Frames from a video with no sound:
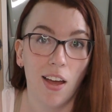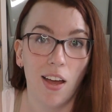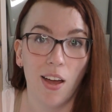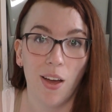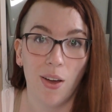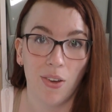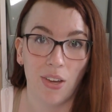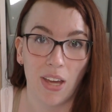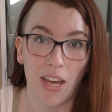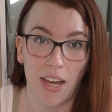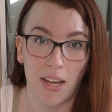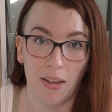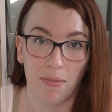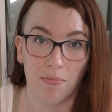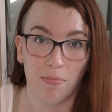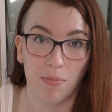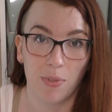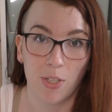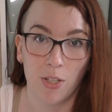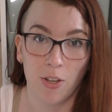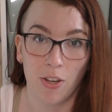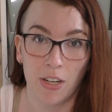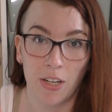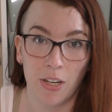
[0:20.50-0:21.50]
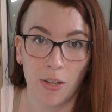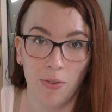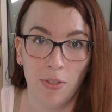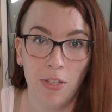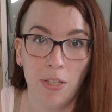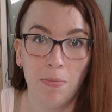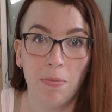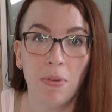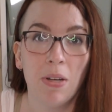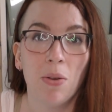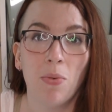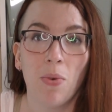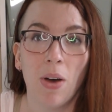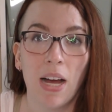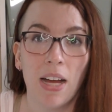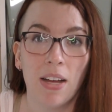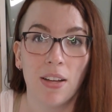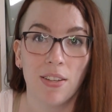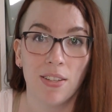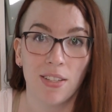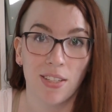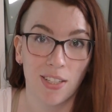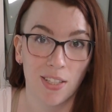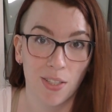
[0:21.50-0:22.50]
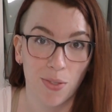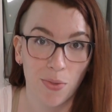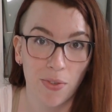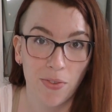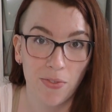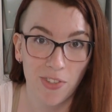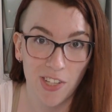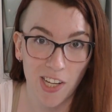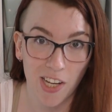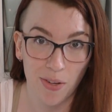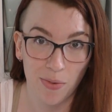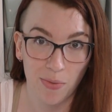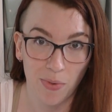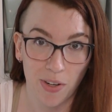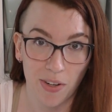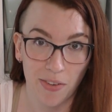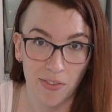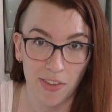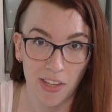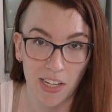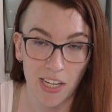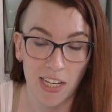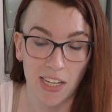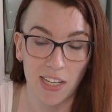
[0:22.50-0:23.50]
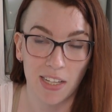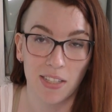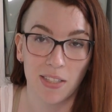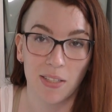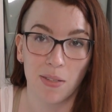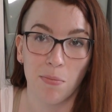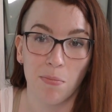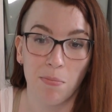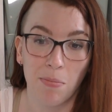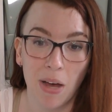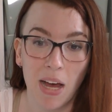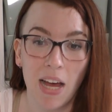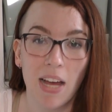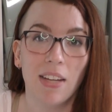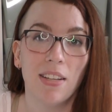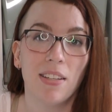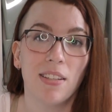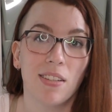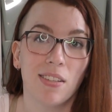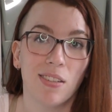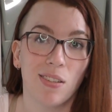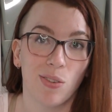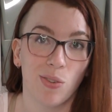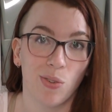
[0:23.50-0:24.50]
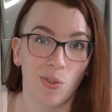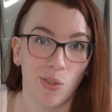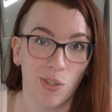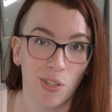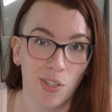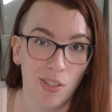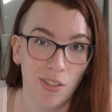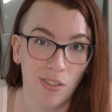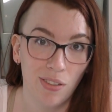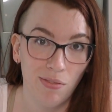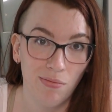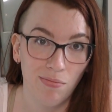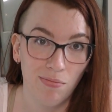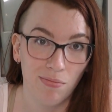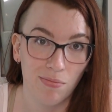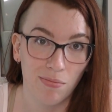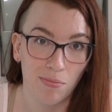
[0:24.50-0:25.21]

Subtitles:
Okay, so I know it's been a while since we've done one of these, but on